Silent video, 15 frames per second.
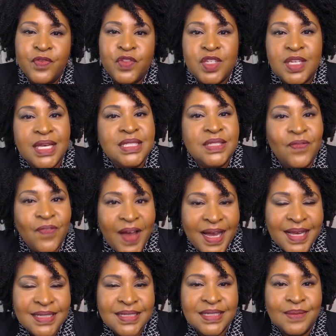just
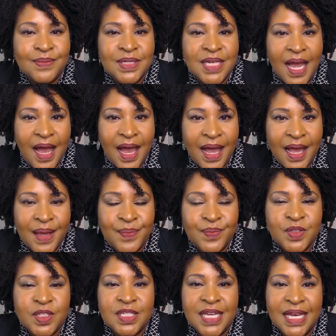find some time
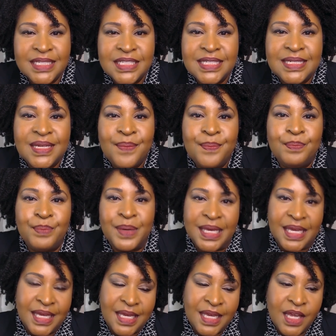just to
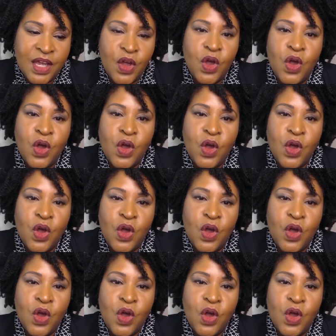be